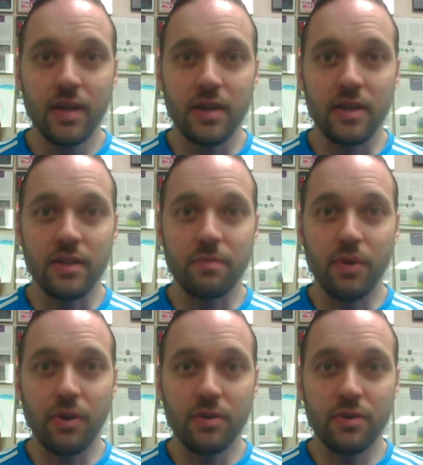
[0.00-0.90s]
and the
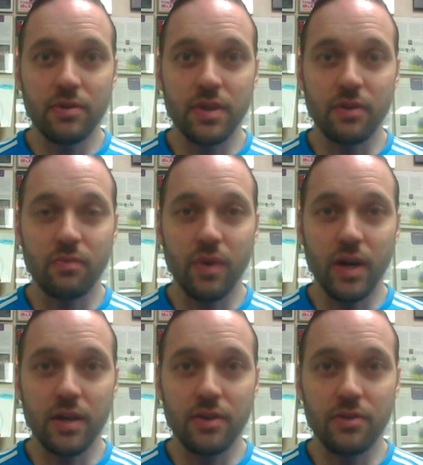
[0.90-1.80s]
ball goes out
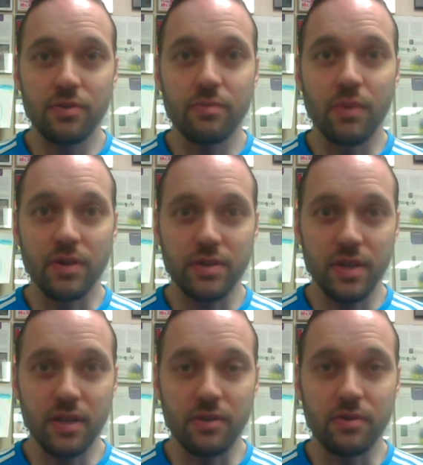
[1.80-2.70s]
wide to
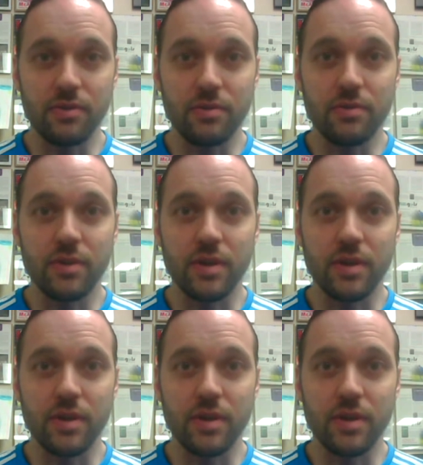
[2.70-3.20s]
Marcelo, who